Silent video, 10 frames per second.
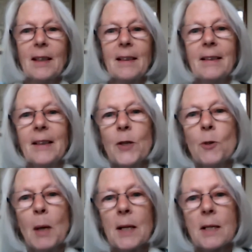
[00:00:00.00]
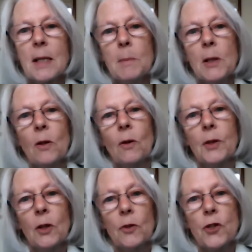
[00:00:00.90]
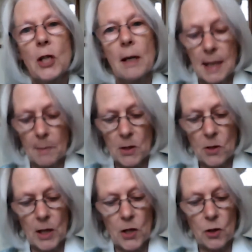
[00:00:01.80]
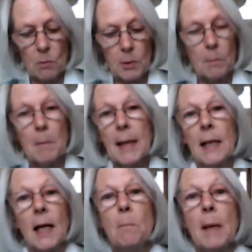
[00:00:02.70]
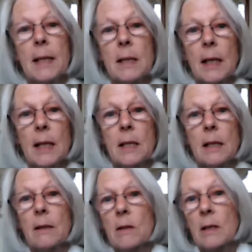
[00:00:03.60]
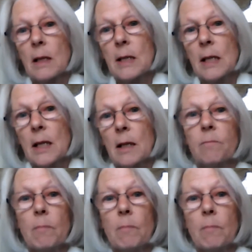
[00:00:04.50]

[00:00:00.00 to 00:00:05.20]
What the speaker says: You know, you might see me on the odd demonstration, but mainly I'm meditating, studying,